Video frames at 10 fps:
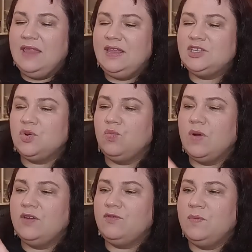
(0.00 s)
And these are
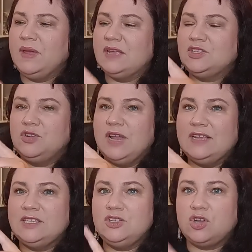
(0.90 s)
wonderful because they're
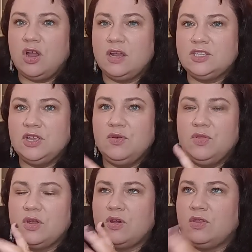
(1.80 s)
nice and dark, so
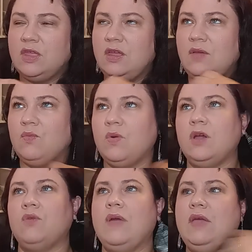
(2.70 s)
they they
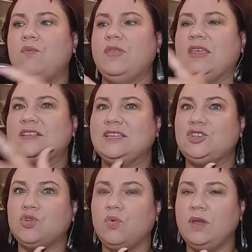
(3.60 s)
work great with
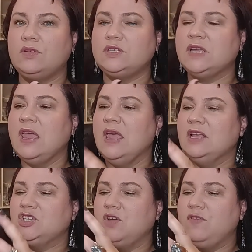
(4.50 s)
essential oils.
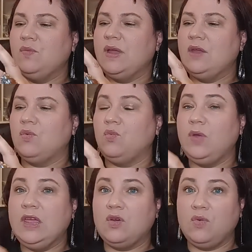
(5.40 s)
So if you want to
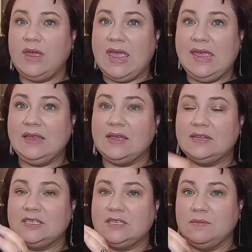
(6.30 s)
recreate,
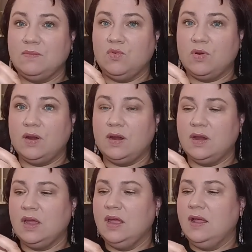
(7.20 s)
get some
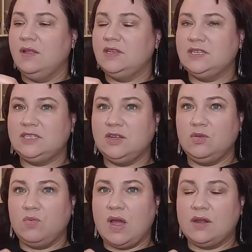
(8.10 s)
more
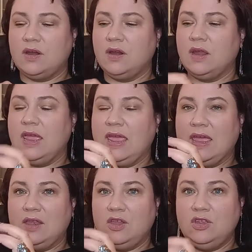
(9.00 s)
distilled water
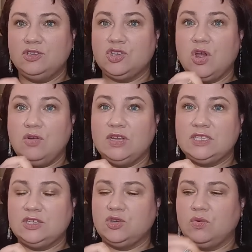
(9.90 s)
and use your own
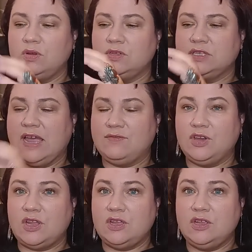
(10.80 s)
essential oils
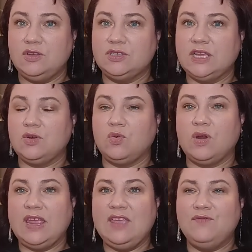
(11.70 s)
after you use it
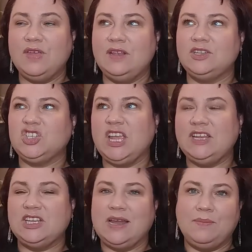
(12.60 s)
or even
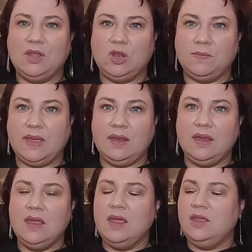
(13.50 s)
change it up a little bit.
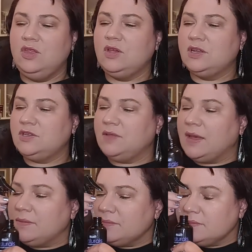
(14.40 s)
You could do
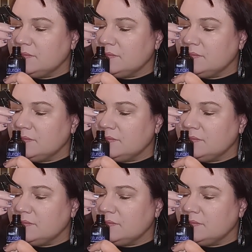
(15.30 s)
that.